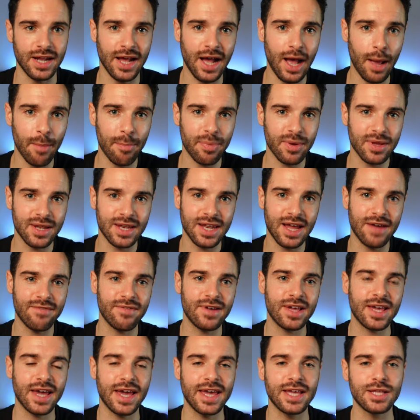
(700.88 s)
app,
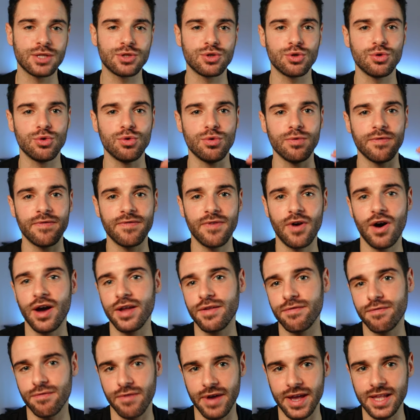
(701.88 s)
navigate to
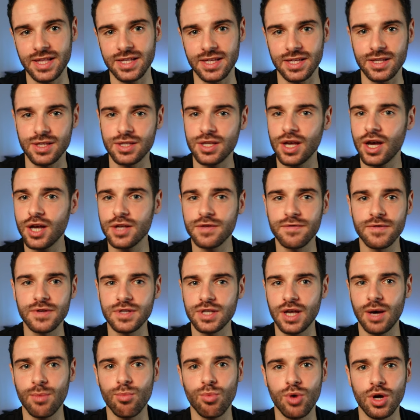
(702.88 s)
Find Friends, and search for
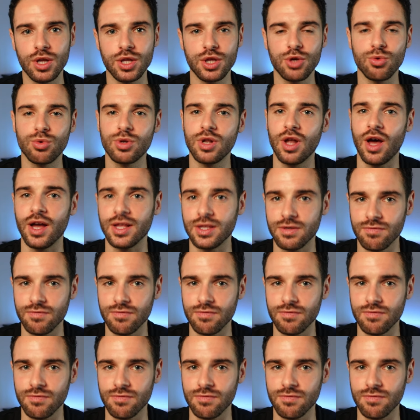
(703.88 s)
someone you would like